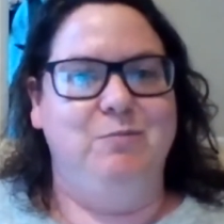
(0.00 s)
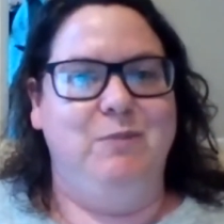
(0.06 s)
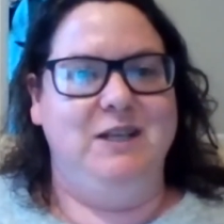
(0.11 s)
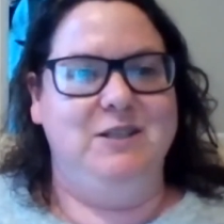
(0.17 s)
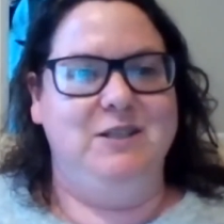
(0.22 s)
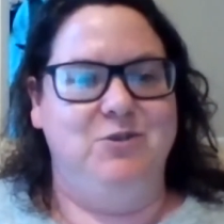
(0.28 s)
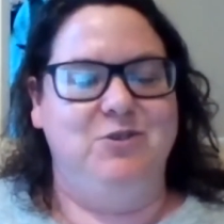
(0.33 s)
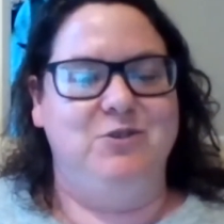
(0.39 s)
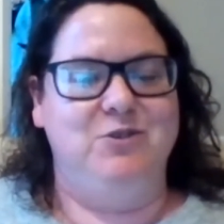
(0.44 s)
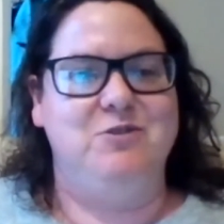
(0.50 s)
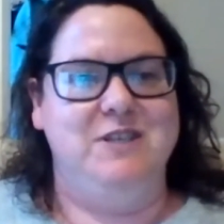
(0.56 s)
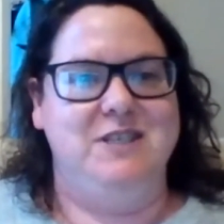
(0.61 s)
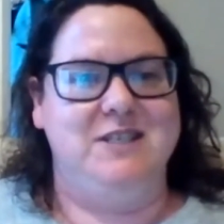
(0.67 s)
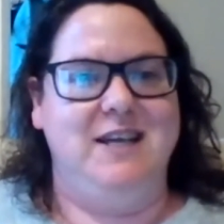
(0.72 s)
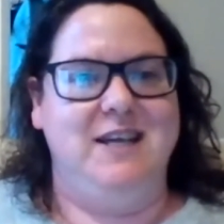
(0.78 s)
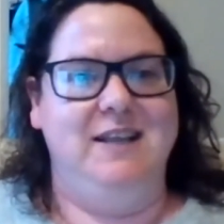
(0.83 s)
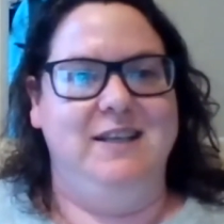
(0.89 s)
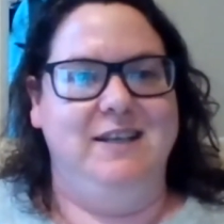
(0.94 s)
My daughter is
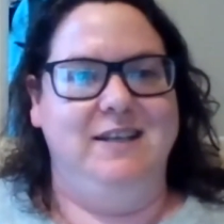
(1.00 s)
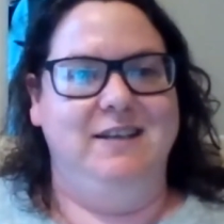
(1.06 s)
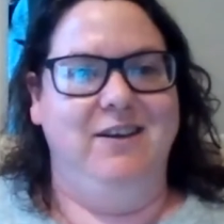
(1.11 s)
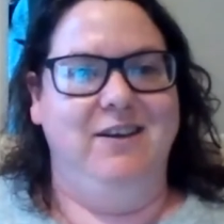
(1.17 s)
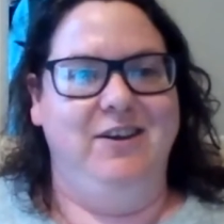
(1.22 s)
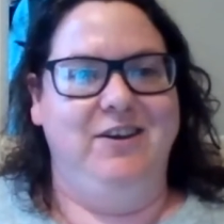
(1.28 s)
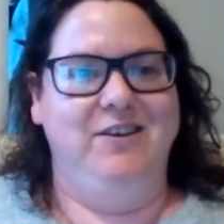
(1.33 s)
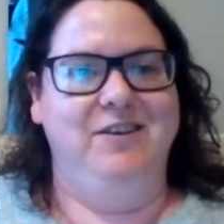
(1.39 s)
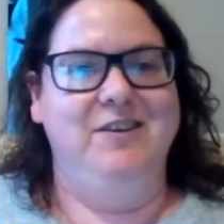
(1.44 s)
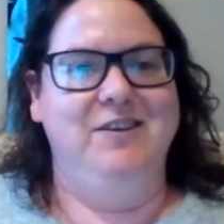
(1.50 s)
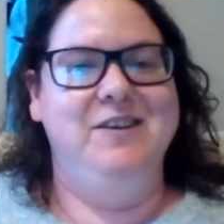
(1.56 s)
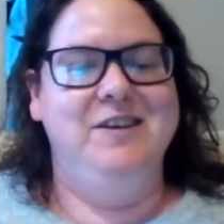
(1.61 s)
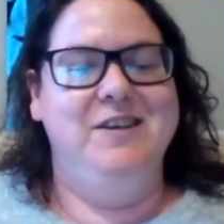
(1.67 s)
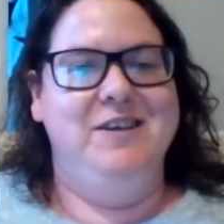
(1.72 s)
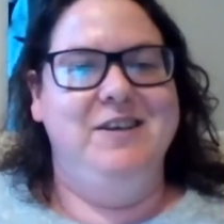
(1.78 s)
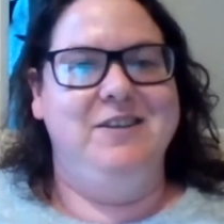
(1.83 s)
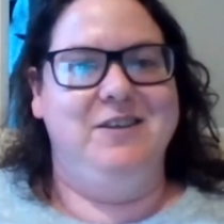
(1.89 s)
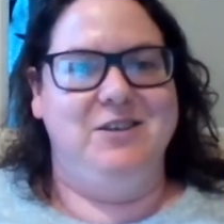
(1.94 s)
telling her
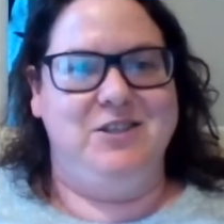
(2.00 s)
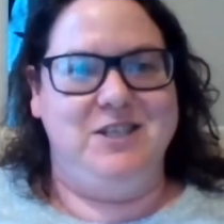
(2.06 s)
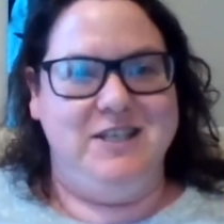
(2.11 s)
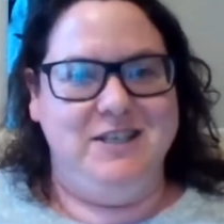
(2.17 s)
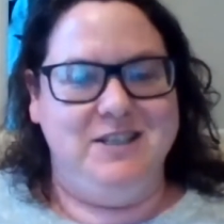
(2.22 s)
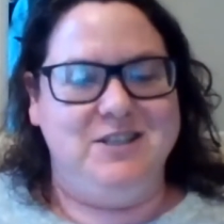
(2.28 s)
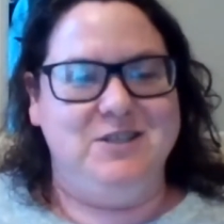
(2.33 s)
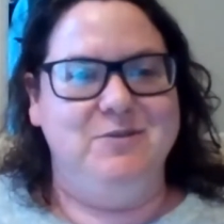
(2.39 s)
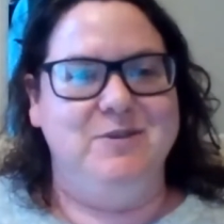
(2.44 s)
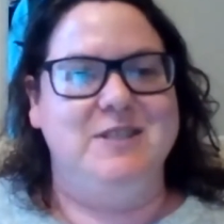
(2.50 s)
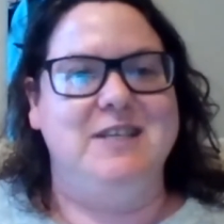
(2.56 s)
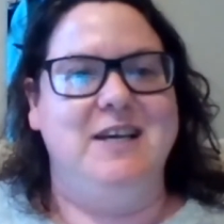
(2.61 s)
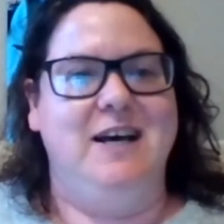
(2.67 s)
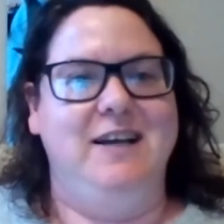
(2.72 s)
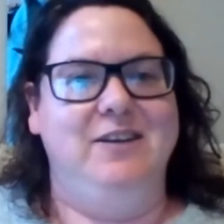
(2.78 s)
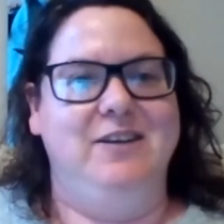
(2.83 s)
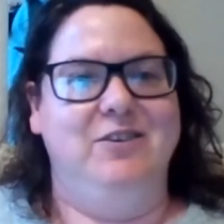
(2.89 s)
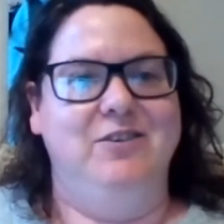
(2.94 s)
that she is
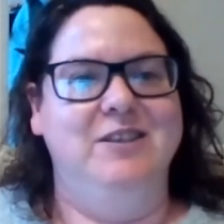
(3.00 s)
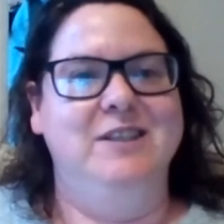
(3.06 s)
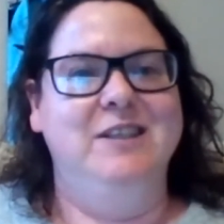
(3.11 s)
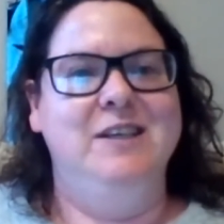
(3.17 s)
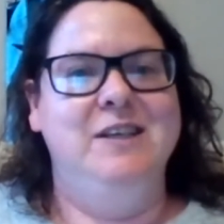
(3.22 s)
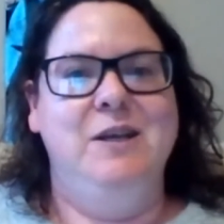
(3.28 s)
suicidal.